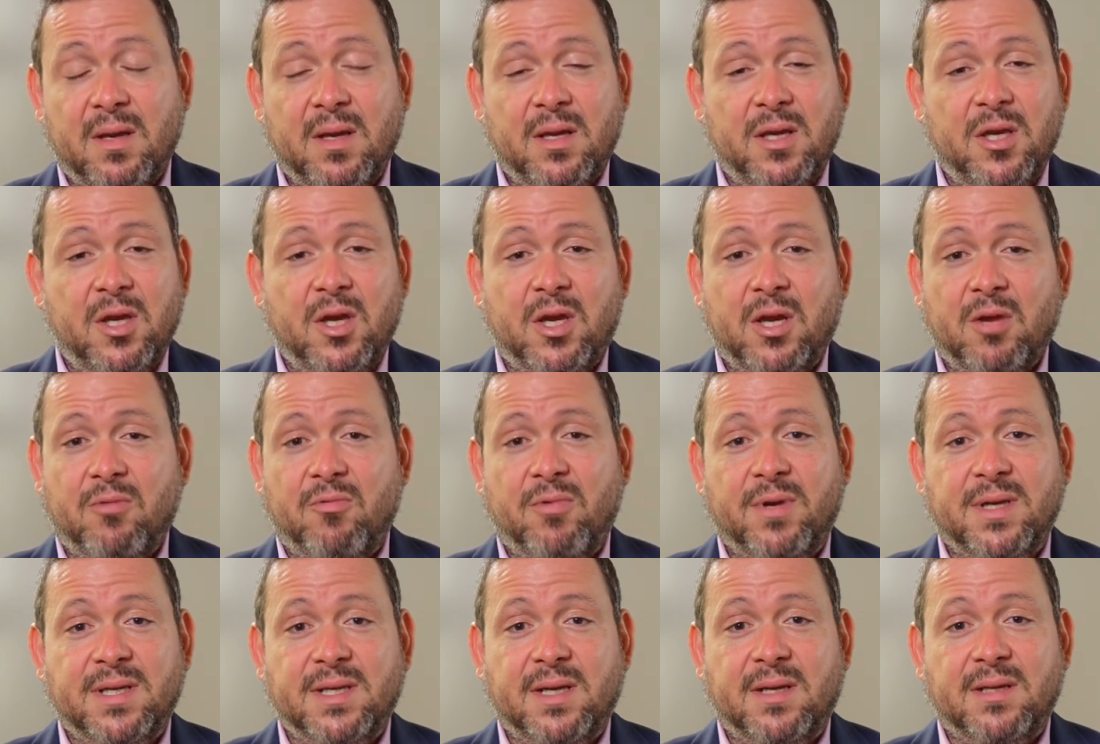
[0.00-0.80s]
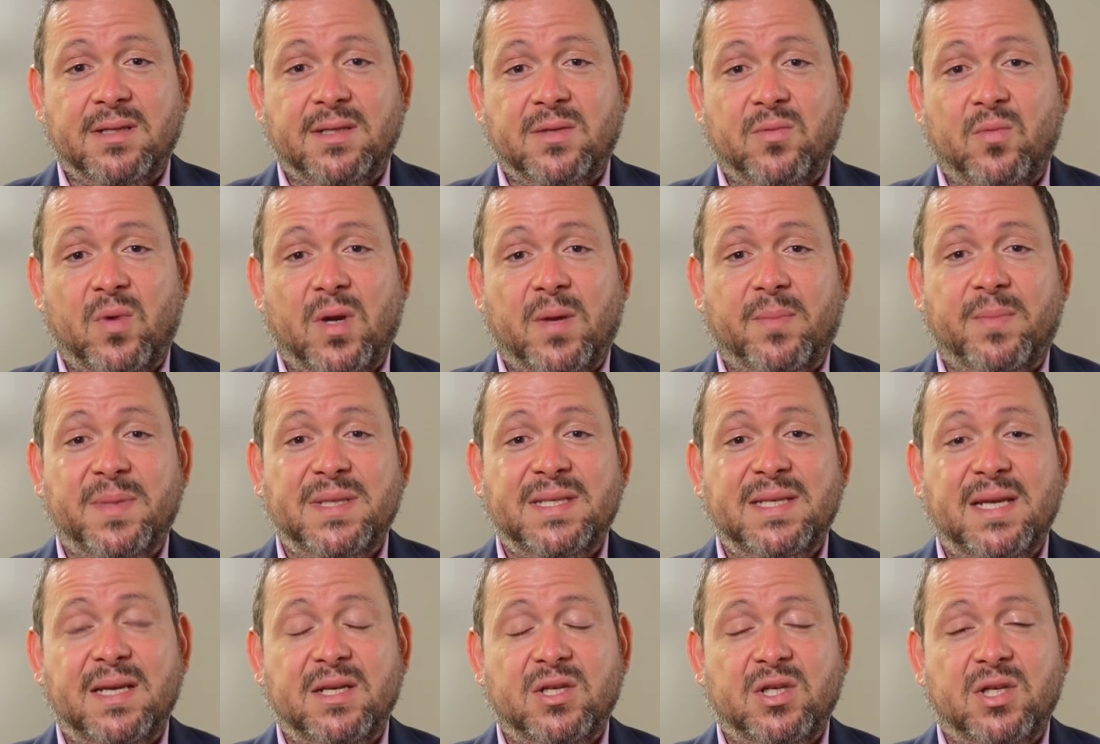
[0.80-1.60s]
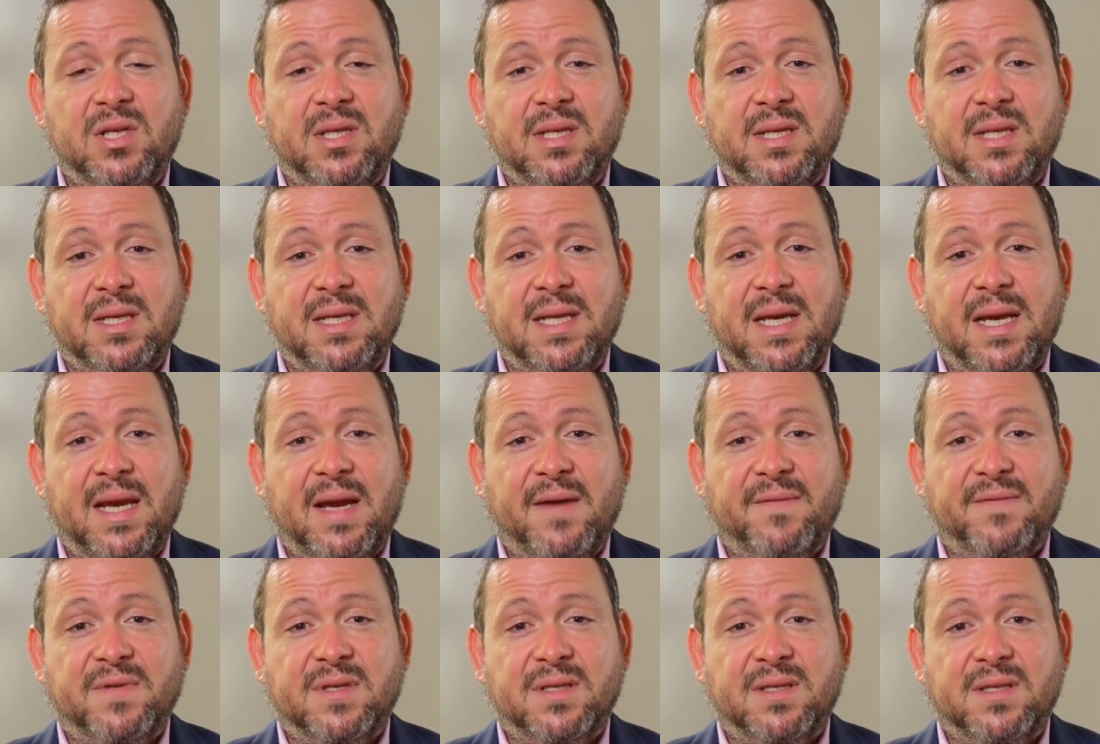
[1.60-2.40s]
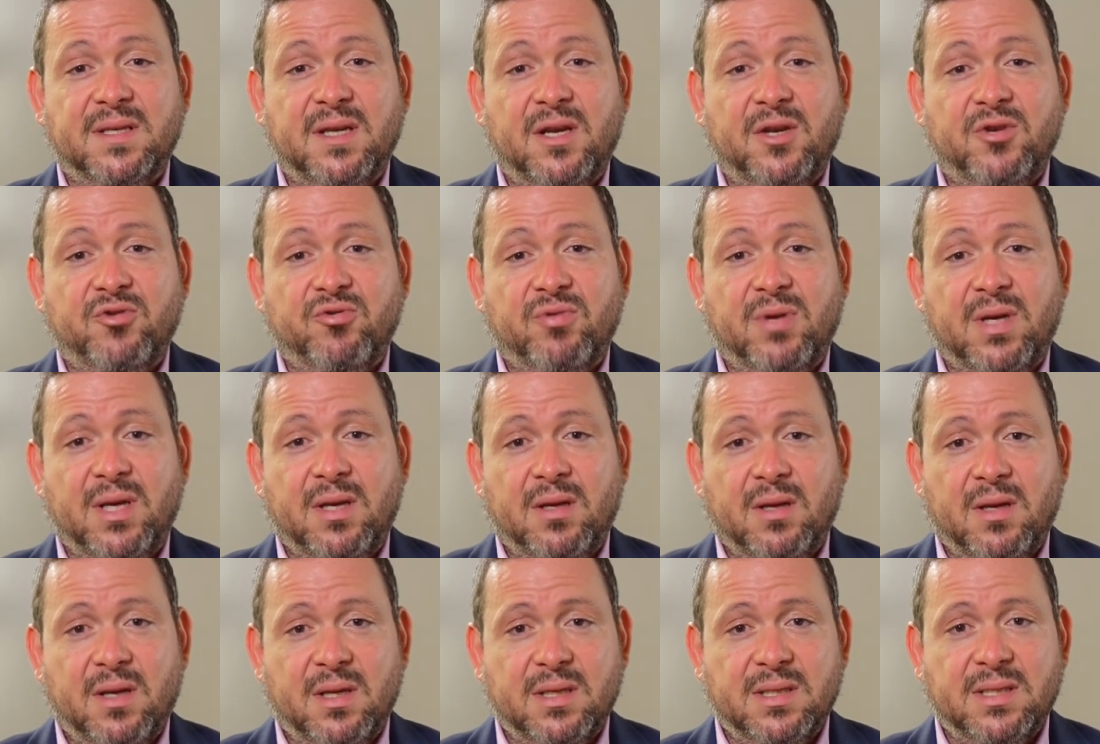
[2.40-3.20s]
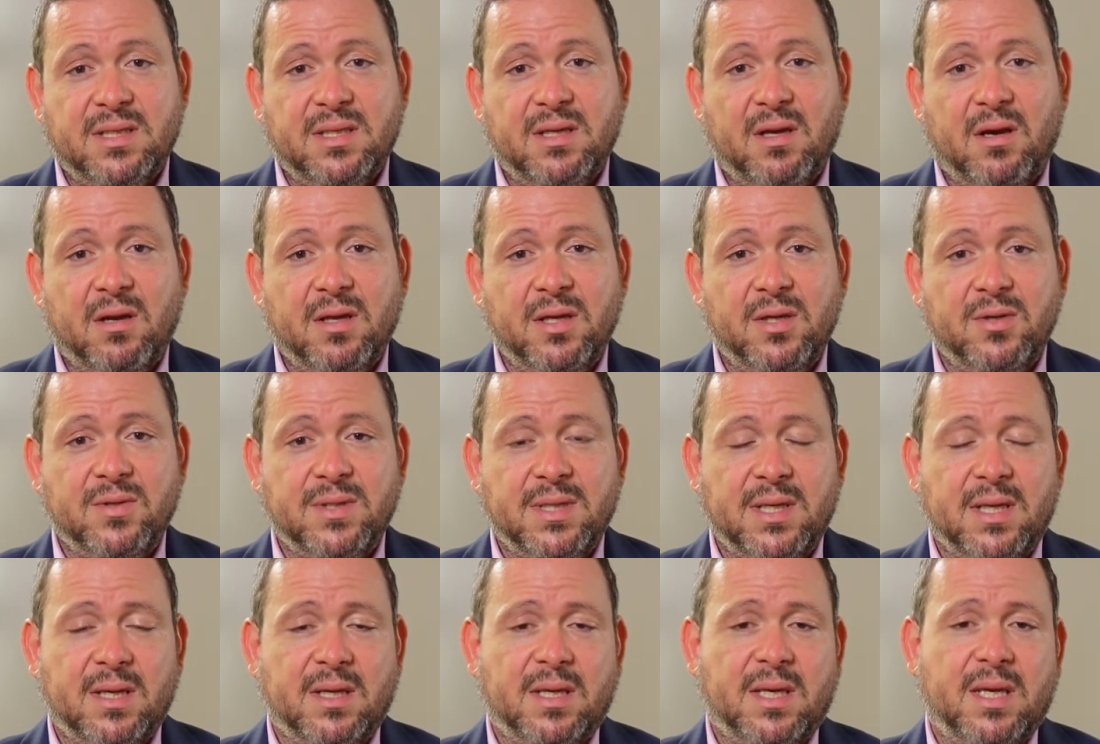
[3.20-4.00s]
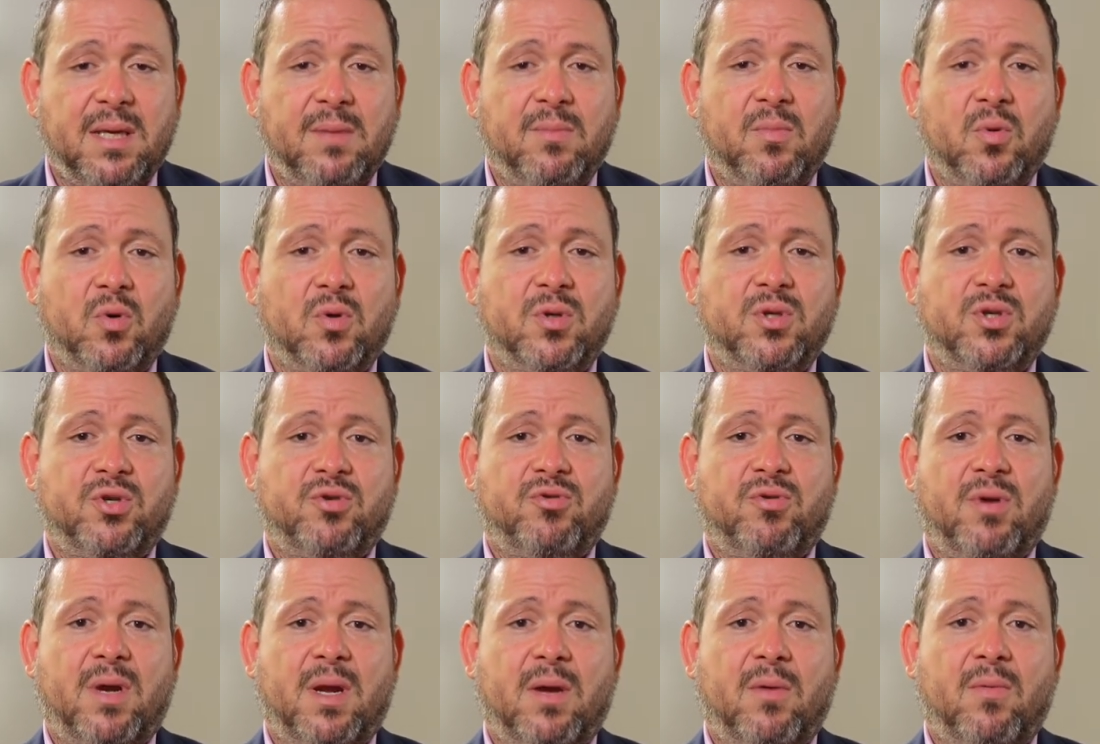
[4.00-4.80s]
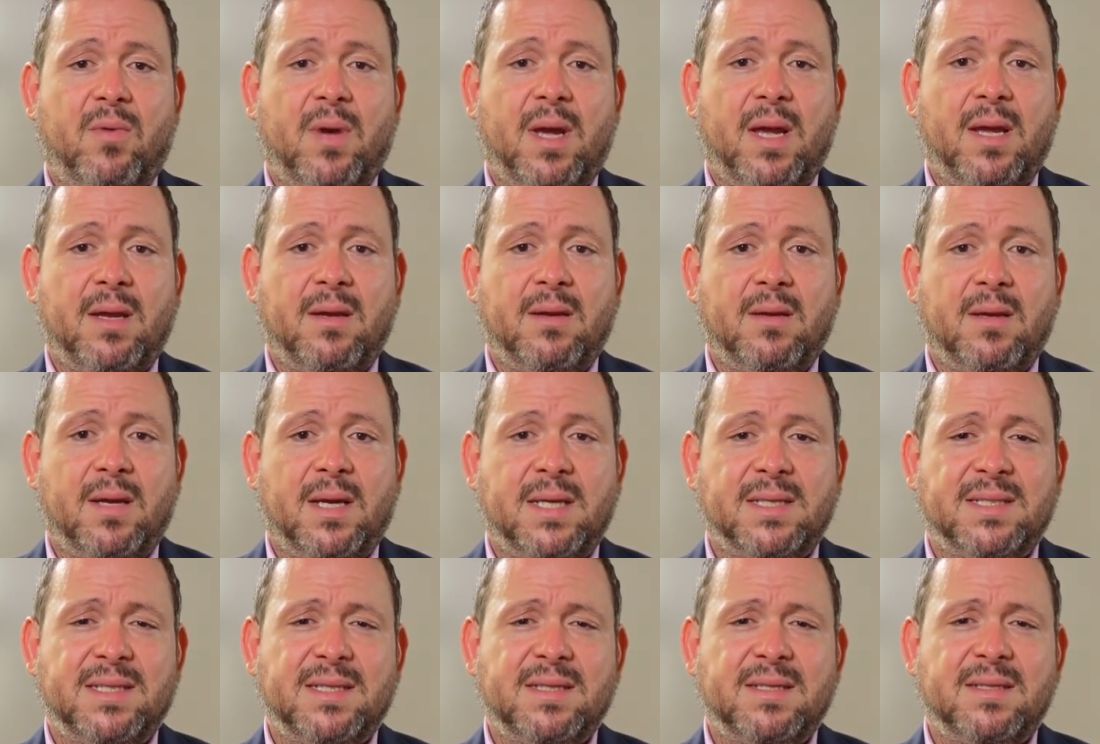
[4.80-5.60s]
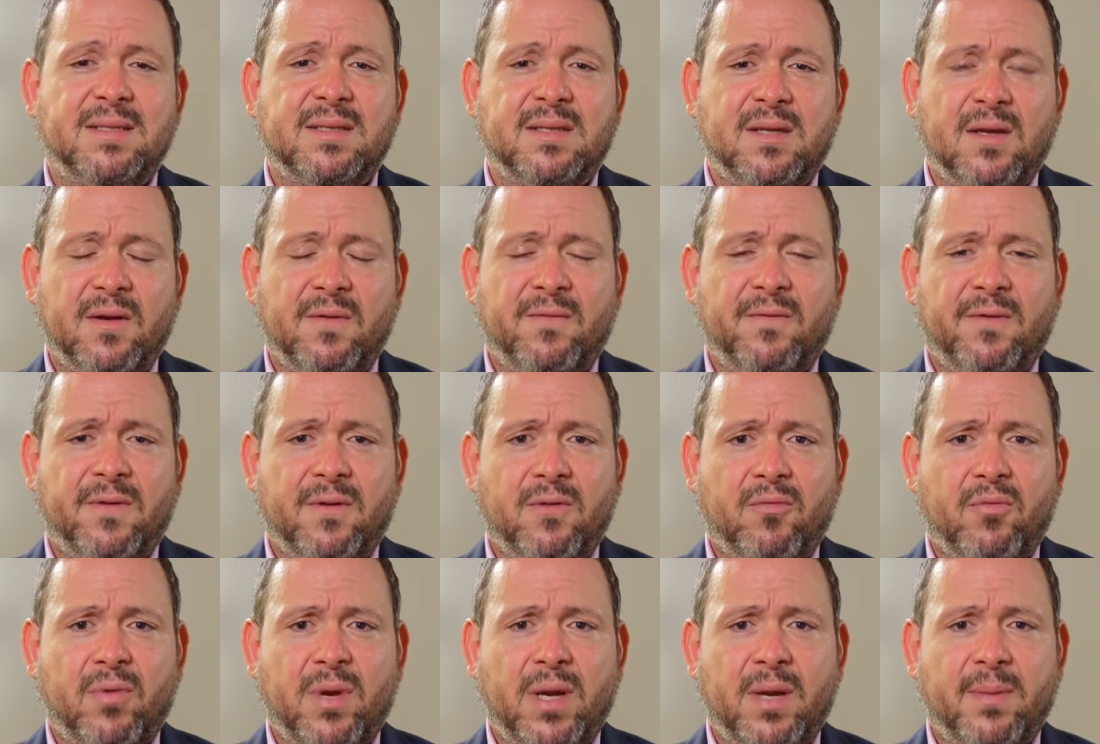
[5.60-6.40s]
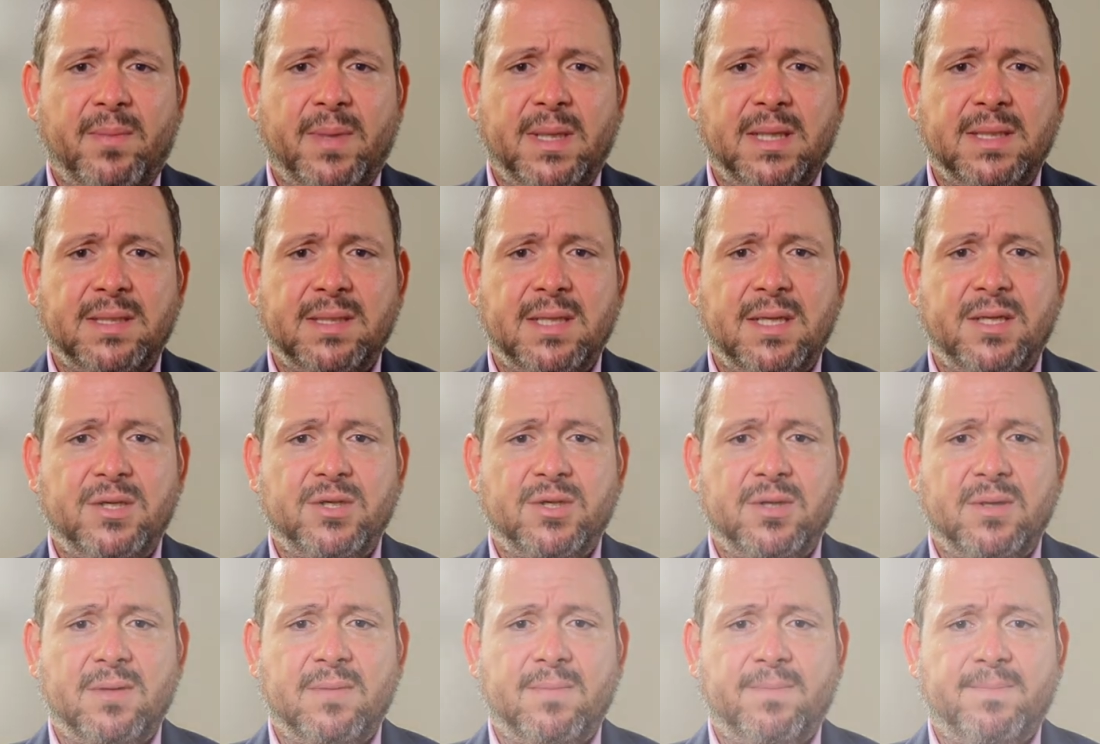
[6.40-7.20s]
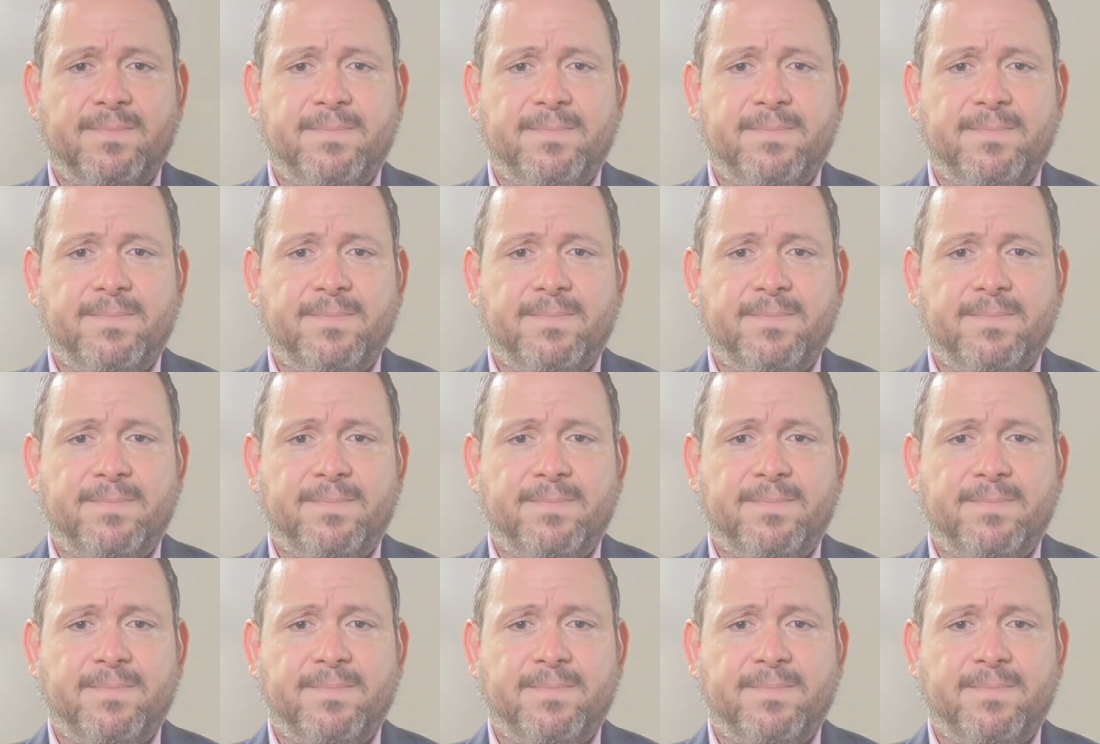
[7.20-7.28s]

you can return to work potentially the day after surgery and start using a keyboard straight away, as this is good for the rehabilitation.